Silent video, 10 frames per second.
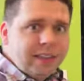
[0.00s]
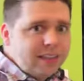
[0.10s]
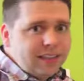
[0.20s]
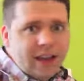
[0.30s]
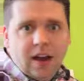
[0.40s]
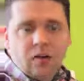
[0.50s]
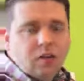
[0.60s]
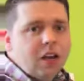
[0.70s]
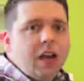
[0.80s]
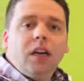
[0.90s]

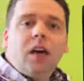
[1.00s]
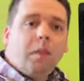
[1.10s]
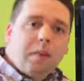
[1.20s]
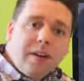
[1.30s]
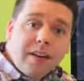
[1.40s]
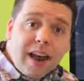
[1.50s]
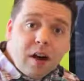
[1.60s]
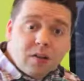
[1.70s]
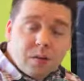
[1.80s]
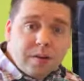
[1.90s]
discounts, company
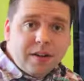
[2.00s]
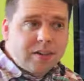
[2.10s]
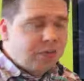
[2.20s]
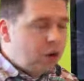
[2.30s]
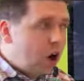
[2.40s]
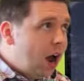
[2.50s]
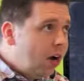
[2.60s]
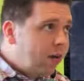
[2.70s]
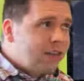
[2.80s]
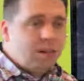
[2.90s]
announcements, if you're
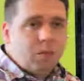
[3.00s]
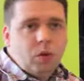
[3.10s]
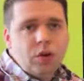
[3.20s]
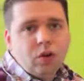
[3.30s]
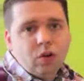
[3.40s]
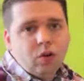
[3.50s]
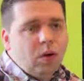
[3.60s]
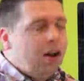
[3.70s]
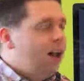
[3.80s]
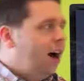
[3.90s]
hiring someone new,